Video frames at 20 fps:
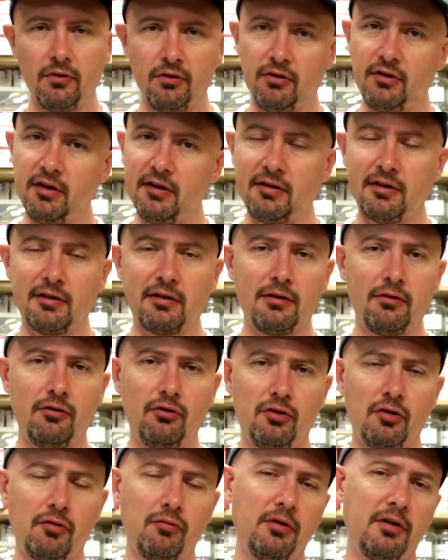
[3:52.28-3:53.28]
This
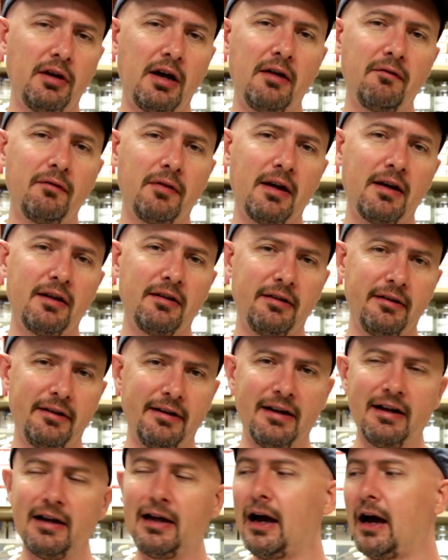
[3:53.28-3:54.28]
don't have that.
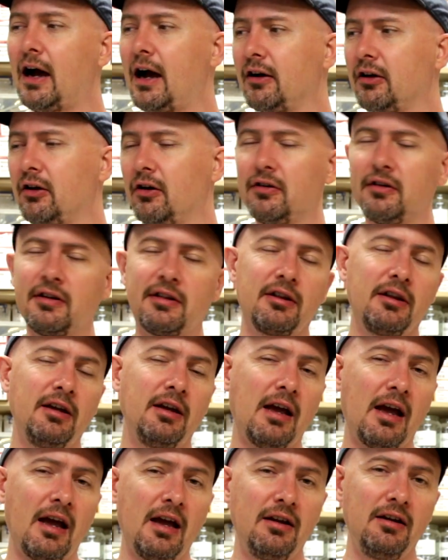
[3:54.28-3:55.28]
I can't
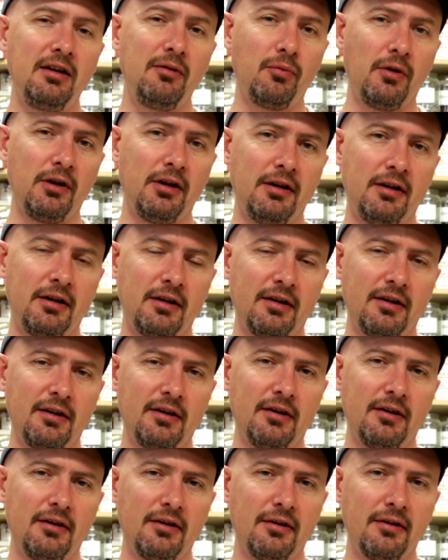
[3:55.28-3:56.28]
see any way
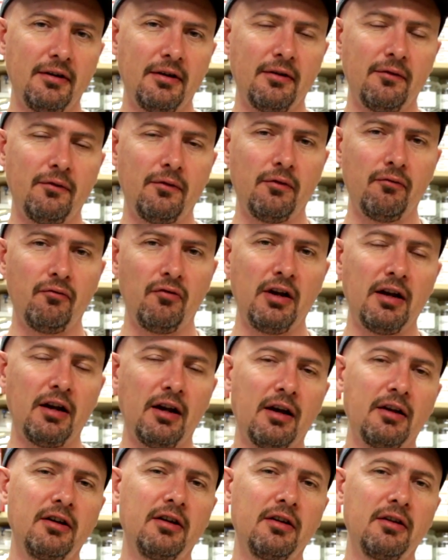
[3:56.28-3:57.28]
of
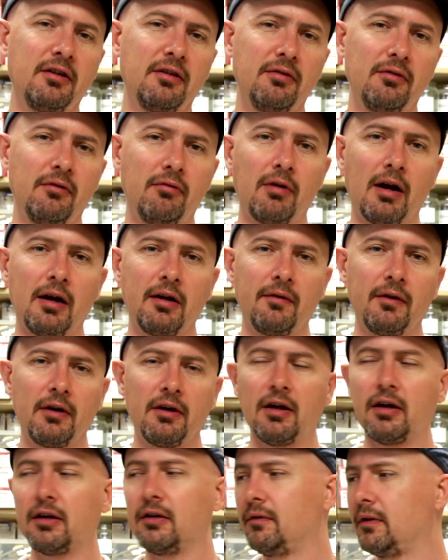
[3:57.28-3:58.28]
realigning the riving
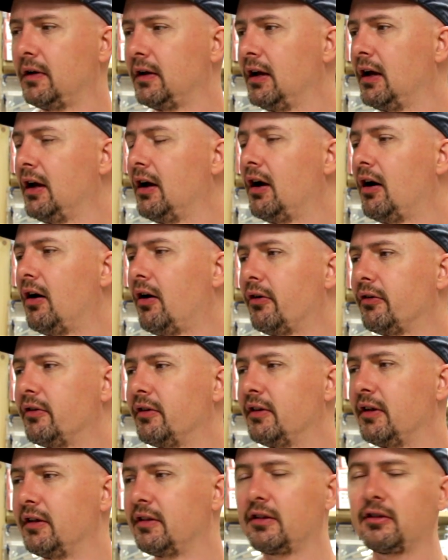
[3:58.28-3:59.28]
knife
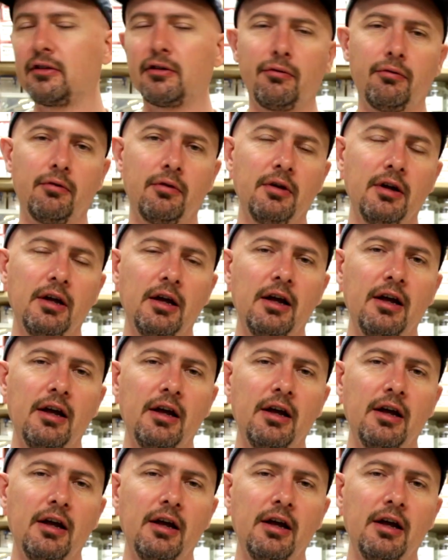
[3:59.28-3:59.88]
on this saw.